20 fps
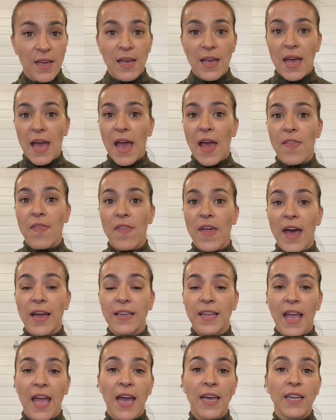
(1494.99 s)
And that
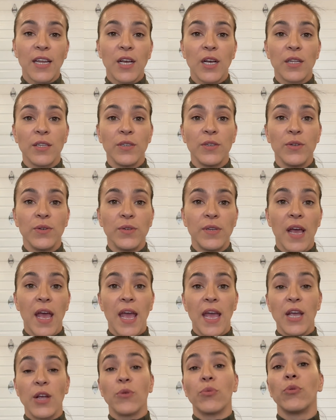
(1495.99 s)
can include
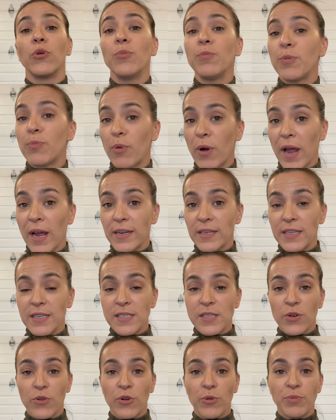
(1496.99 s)
a group practice,
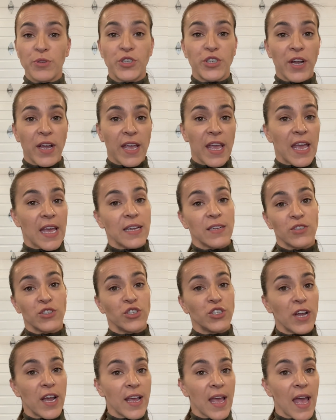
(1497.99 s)
a group check-in,
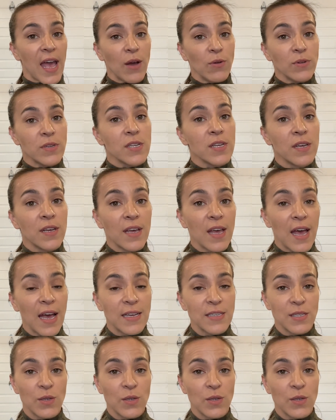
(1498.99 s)
check-out as it